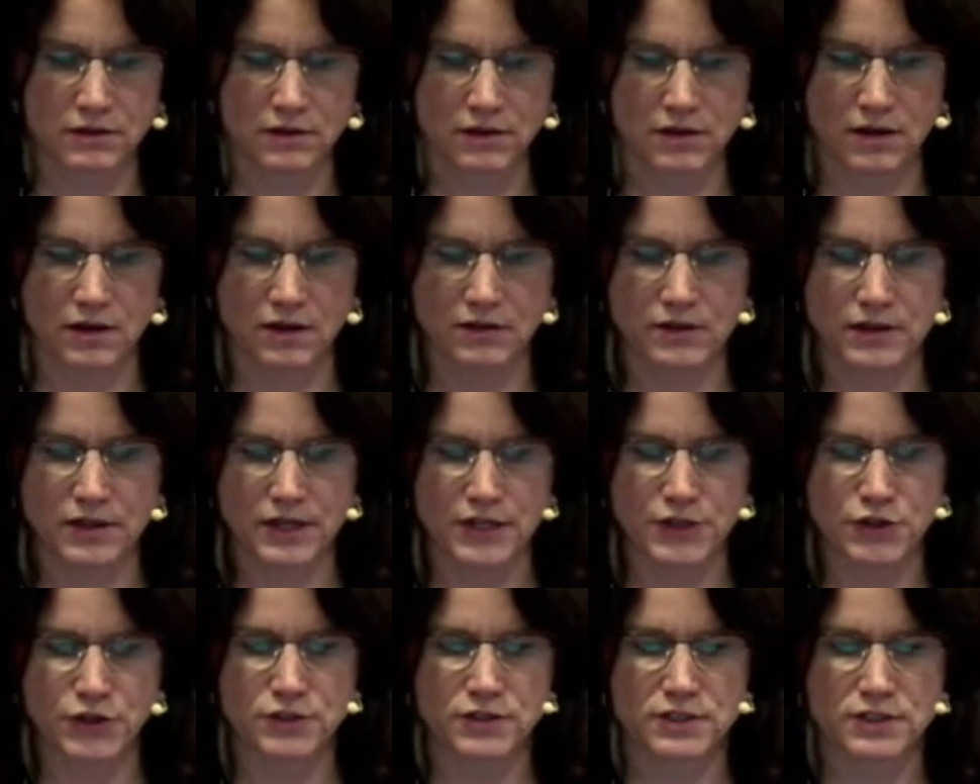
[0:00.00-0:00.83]
other
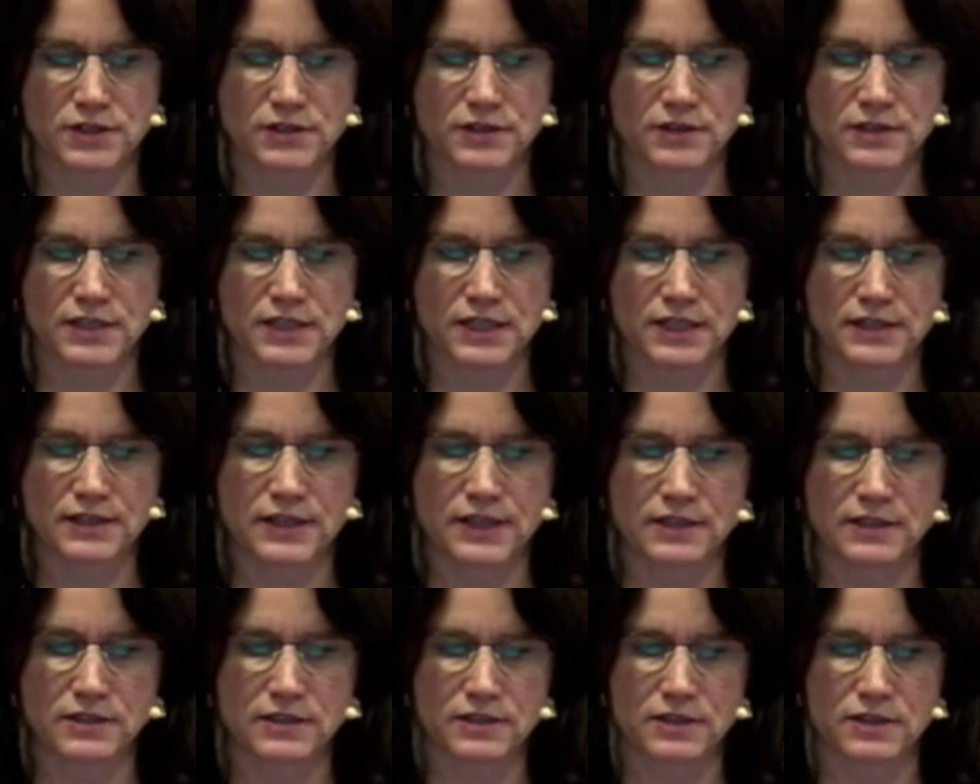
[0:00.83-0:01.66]
nations, say
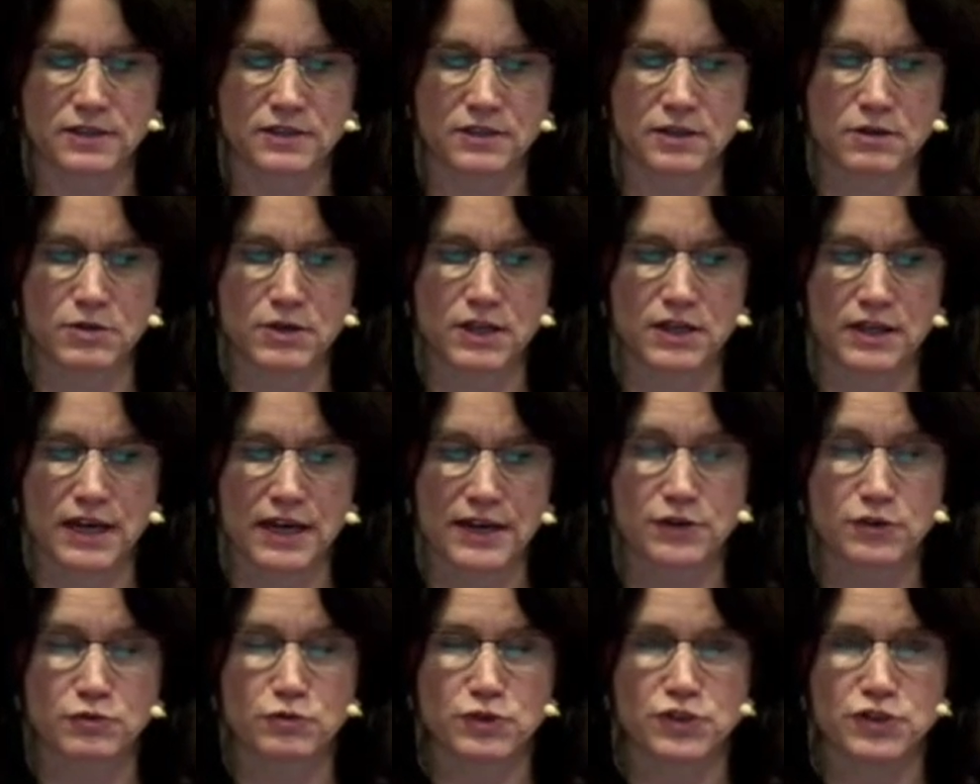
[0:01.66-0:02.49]
that Estonian
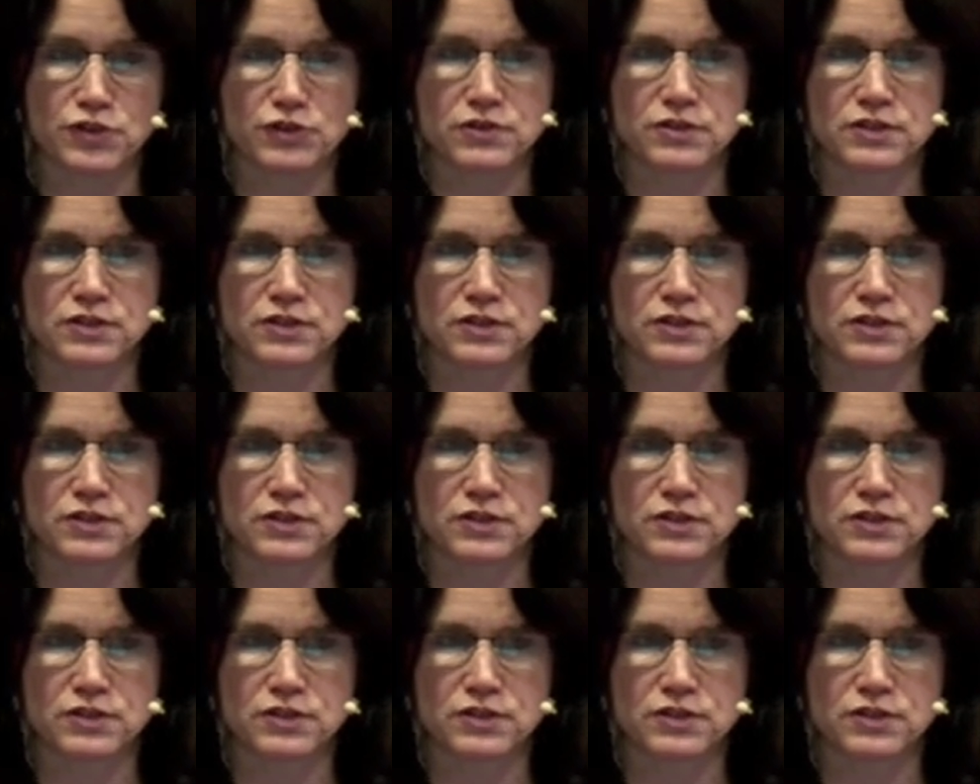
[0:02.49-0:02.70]
language